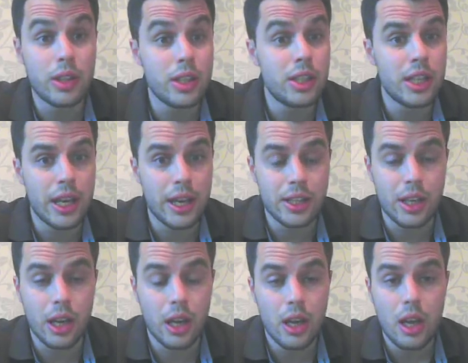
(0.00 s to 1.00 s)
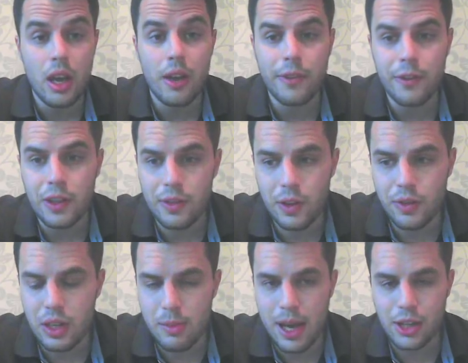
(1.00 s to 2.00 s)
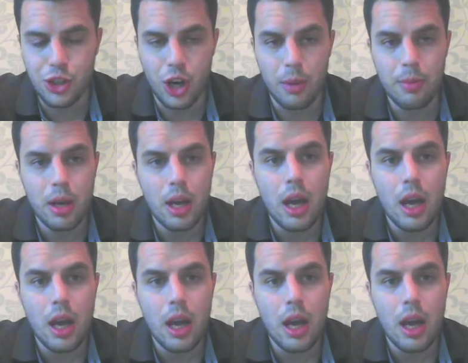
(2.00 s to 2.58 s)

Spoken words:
I did see it as a 50-50 matchup.